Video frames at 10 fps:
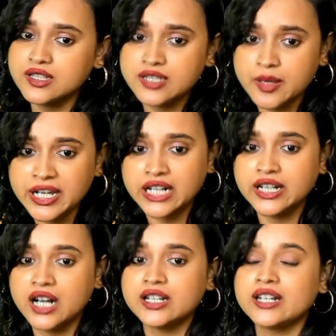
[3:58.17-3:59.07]

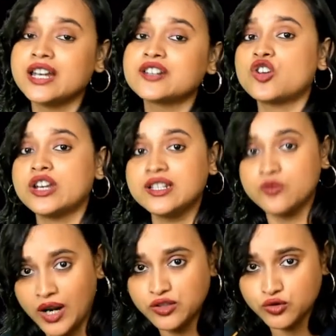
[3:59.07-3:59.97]
Semiconductor electronics
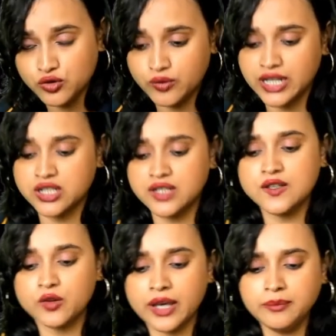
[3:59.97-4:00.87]
1 to 2 questions.
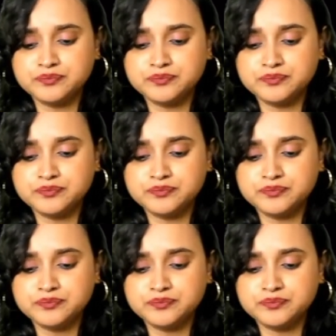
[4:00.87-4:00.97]
Okay.